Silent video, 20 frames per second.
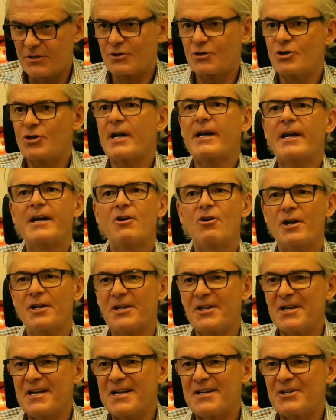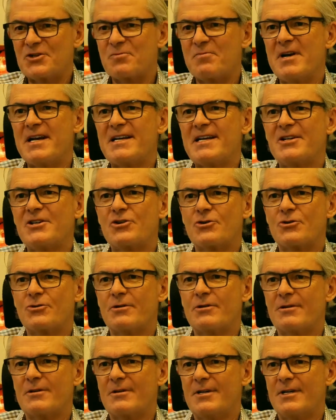checking on things, making
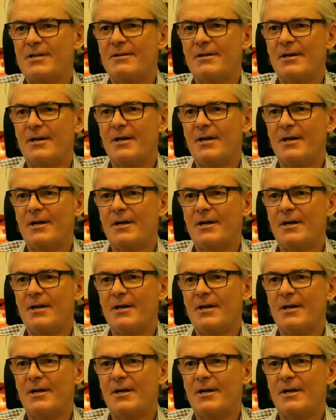sure that